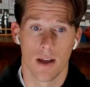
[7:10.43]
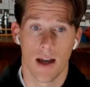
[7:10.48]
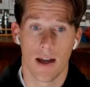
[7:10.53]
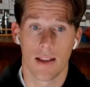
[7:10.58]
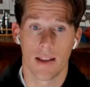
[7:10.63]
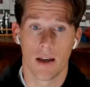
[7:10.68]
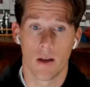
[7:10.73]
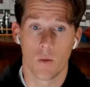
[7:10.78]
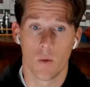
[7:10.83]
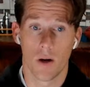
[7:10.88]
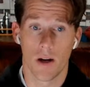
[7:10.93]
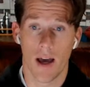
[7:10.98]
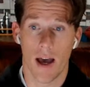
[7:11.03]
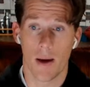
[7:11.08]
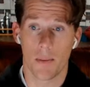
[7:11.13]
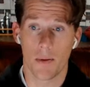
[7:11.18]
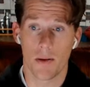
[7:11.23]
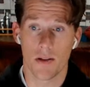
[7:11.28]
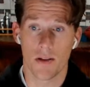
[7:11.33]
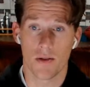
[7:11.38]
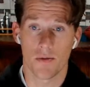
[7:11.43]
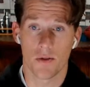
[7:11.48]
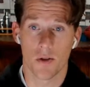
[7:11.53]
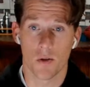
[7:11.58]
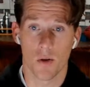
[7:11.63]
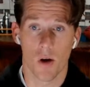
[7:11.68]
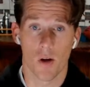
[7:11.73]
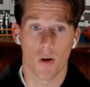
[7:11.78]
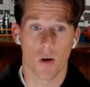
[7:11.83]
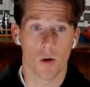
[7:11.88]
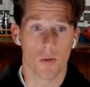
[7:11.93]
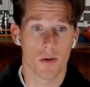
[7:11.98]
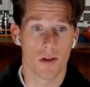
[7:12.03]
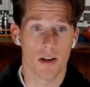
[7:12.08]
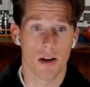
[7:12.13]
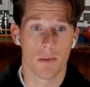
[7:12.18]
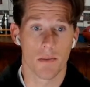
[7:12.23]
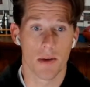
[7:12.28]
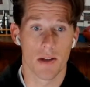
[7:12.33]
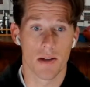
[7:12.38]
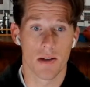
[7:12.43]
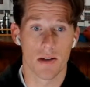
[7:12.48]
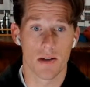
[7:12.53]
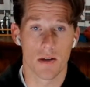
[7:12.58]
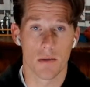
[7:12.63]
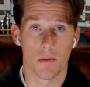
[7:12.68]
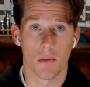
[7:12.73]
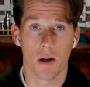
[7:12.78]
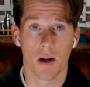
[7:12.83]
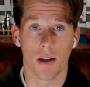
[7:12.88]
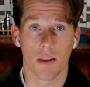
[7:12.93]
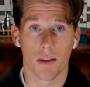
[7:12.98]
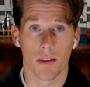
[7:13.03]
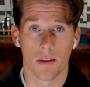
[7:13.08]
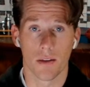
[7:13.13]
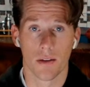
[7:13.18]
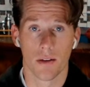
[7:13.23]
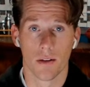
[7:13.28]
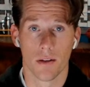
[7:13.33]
And then what happens if Tyron Armstead misses a month?